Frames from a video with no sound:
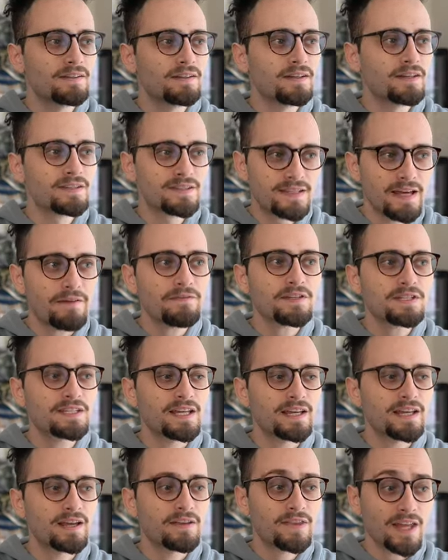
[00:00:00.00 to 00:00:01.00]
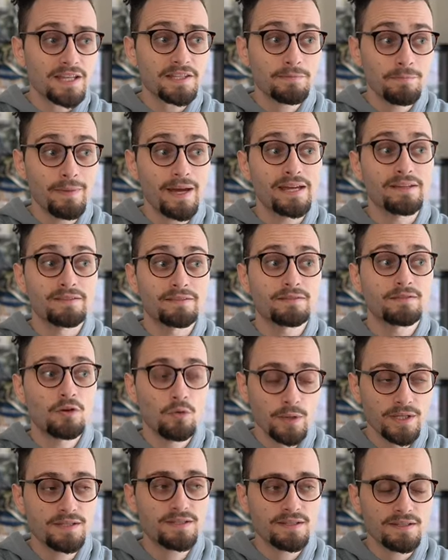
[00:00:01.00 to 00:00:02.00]
is devastating. That's mate.
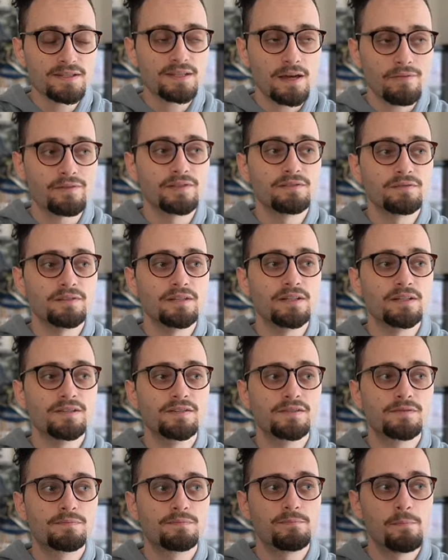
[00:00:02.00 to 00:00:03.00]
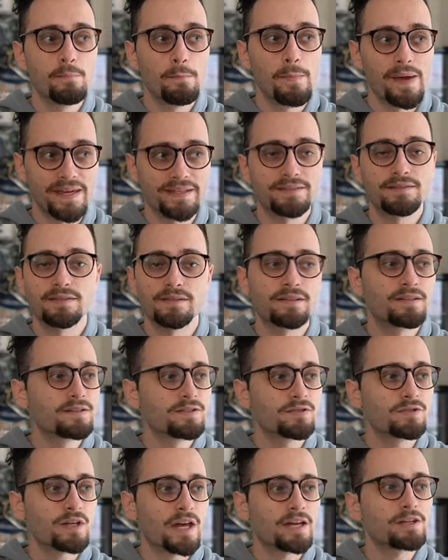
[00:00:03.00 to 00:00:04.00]
Queen C7 is mate. It
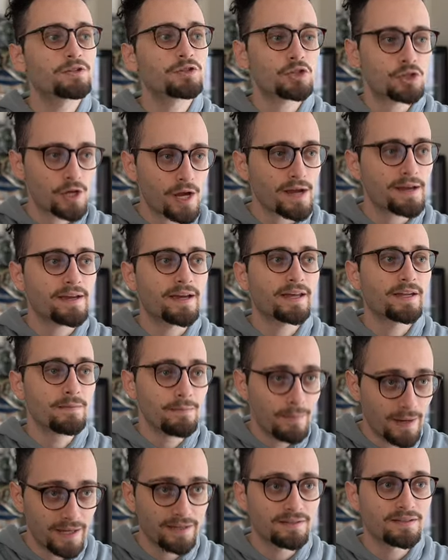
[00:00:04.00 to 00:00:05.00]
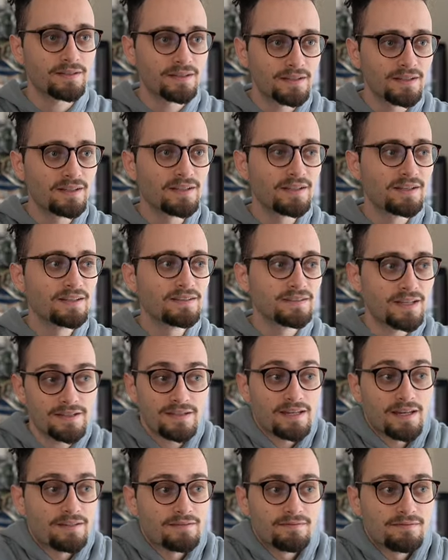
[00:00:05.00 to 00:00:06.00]
is a check and a mate.
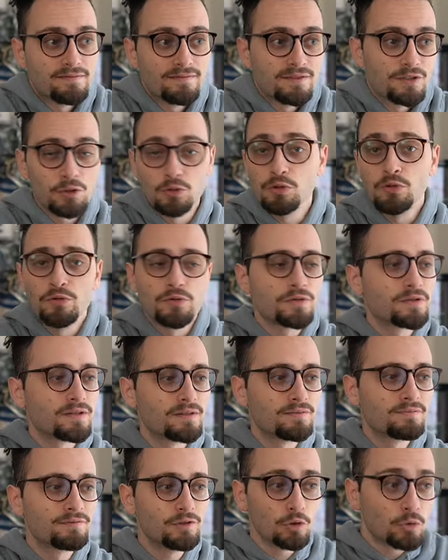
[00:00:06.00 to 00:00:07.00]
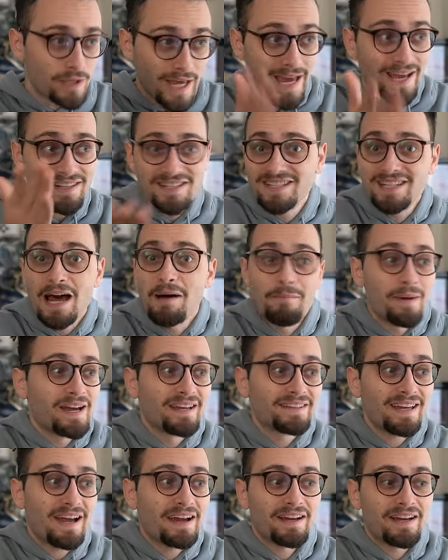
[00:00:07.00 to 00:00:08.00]
That's it. You lose. You can't stop my
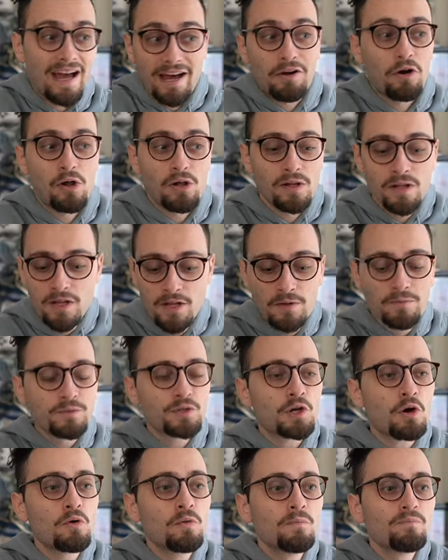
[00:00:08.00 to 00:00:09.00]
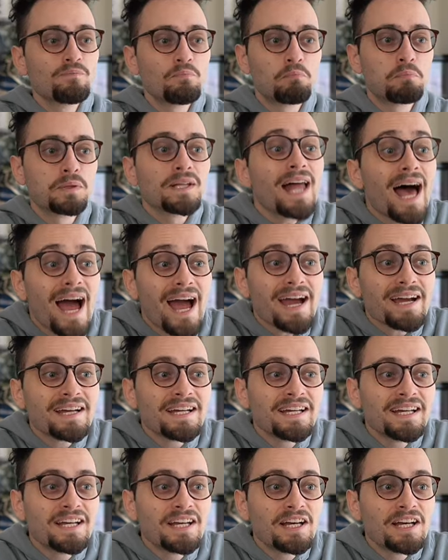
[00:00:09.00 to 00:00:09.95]
attack at all. So black